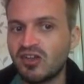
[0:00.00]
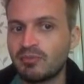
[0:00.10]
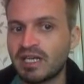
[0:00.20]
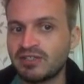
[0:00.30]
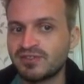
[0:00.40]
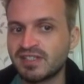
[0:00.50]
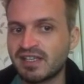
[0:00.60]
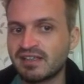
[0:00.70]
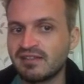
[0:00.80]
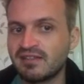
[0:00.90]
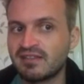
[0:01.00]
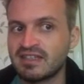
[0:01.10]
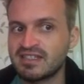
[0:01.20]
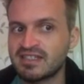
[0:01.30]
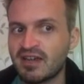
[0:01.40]
by using the
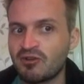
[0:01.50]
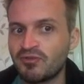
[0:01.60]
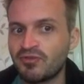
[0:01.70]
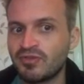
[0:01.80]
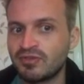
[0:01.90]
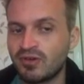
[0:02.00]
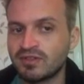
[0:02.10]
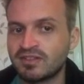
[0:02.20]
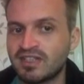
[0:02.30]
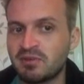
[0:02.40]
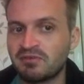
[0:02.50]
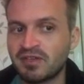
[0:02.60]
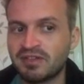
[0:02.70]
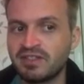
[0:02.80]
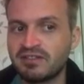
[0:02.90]
self.name in
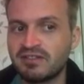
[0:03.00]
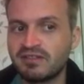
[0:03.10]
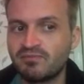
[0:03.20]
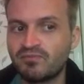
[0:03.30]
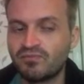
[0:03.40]
front of it.